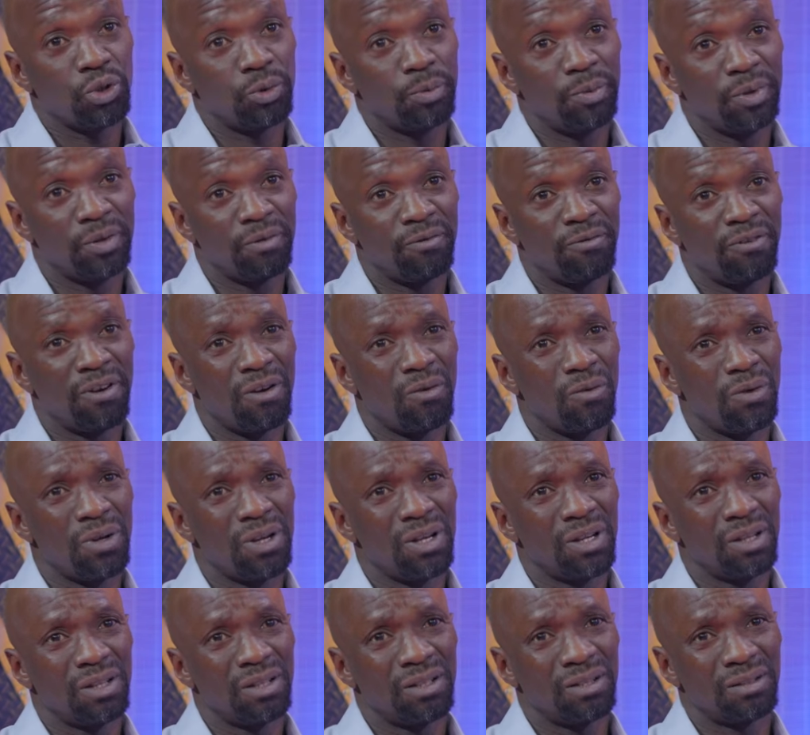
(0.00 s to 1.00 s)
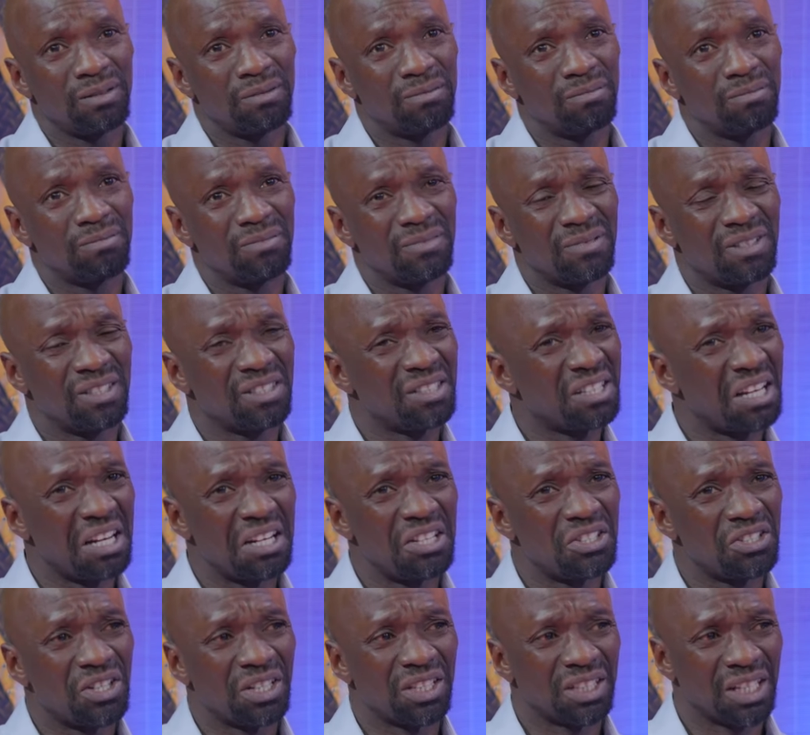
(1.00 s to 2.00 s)
you need to be very
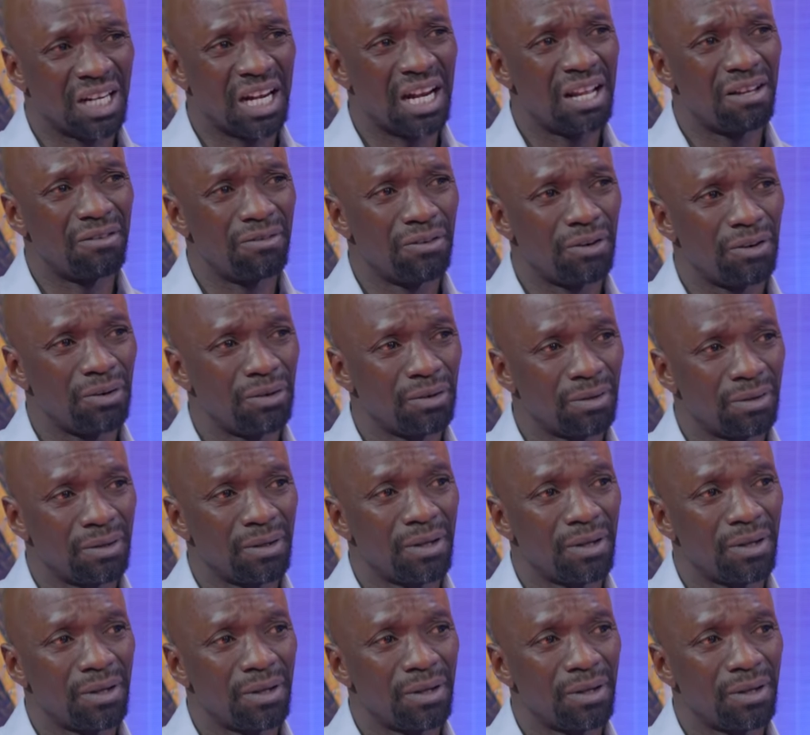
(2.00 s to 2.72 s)
intelligent, clever.